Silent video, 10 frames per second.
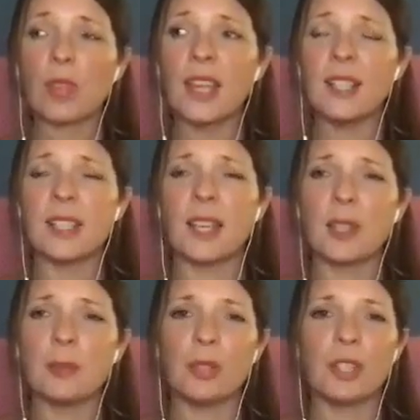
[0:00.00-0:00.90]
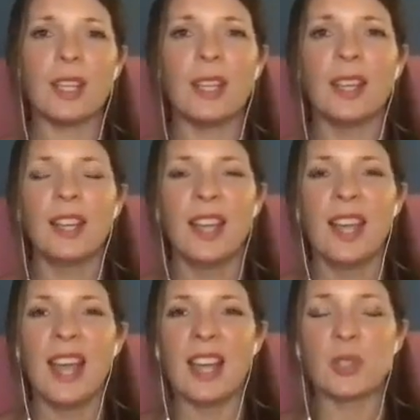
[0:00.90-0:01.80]
inside the body,
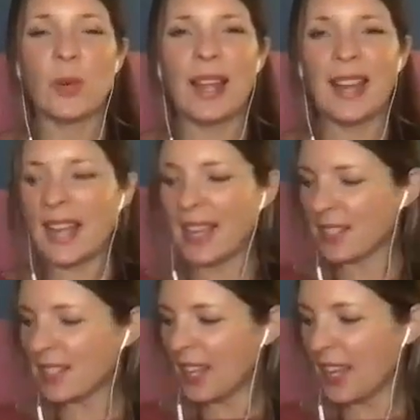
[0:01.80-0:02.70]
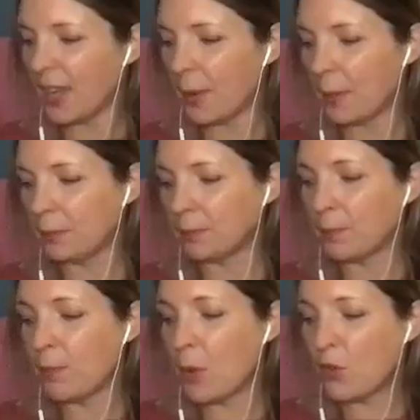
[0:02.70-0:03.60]
as well as
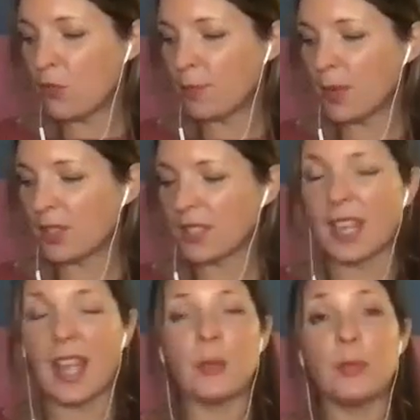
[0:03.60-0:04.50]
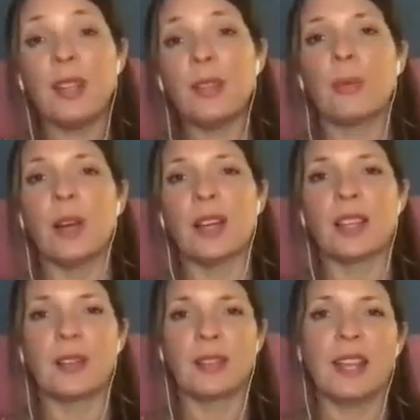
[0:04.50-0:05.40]
movement and breath work.